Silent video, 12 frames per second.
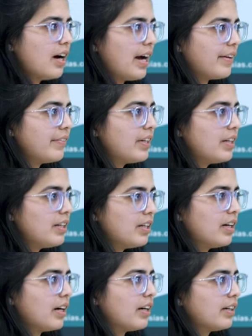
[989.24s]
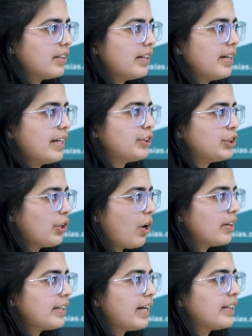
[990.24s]
I will
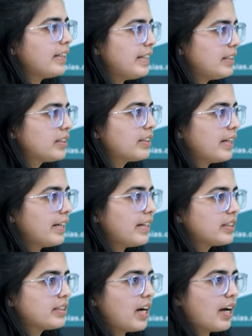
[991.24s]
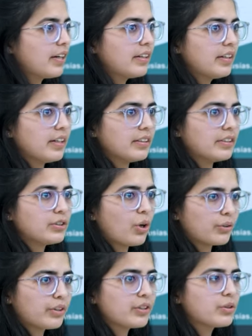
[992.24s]
ensure that these clinics are, the
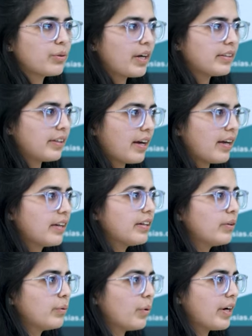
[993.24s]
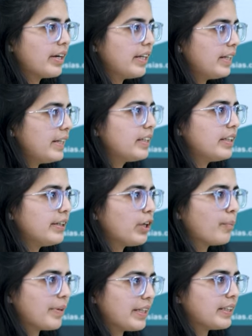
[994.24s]
doctors who are there, who are illegally
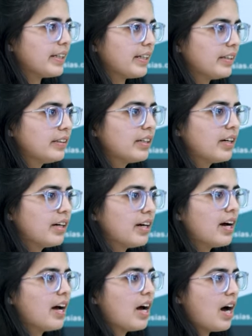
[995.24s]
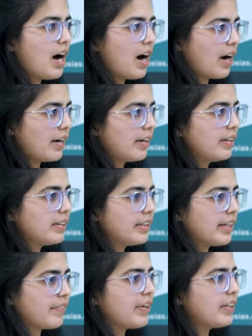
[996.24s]
operating it, are
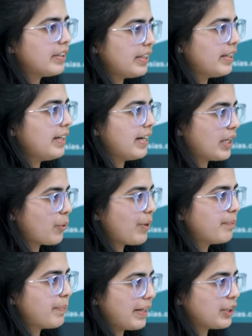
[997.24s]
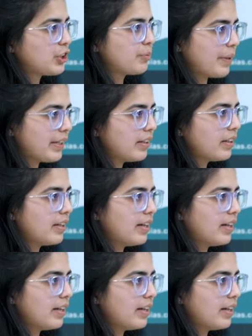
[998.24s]
given the adequate punishment.